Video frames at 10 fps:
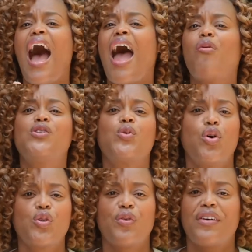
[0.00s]
I once
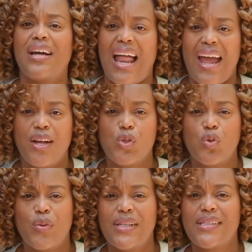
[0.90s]
worked with a client
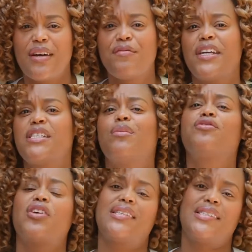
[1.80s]
who was a victim
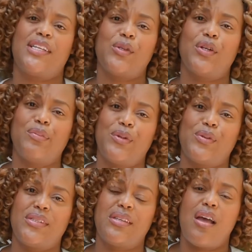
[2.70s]
of child sexual
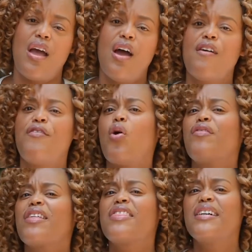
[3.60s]
abuse. For
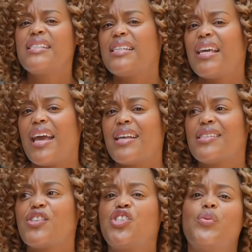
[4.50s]
over 30
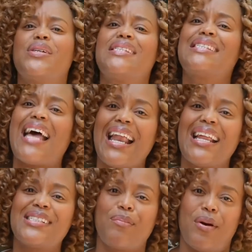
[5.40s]
years, she was
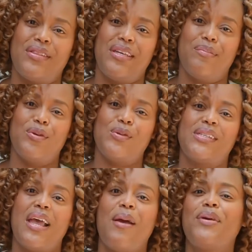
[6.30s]
silent about the
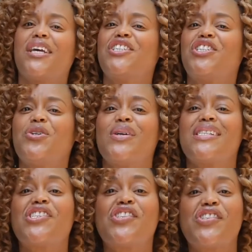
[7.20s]
abuse because she
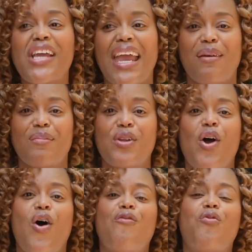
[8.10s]
was ashamed
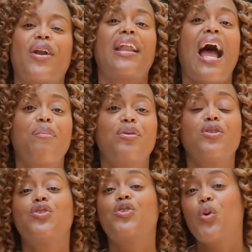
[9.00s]
of what had
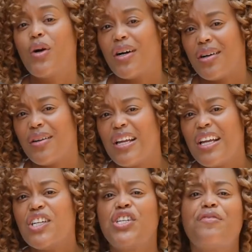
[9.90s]
happened to her.
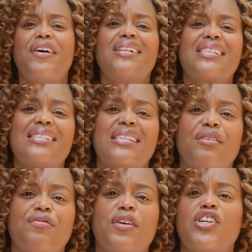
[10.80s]
She felt as
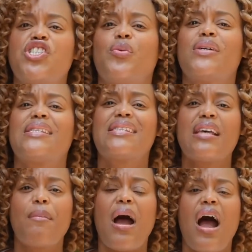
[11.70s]
if she was
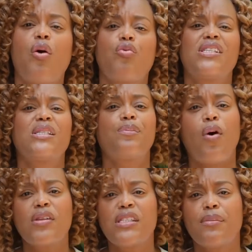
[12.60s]
somehow
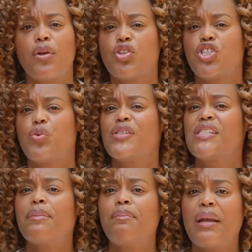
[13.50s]
responsible or she
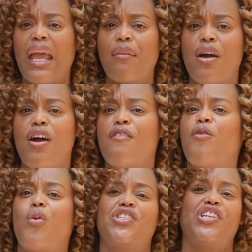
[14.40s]
was to blame
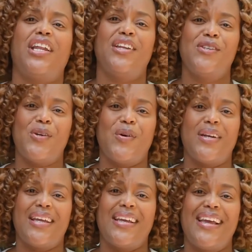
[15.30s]
for what she had endured.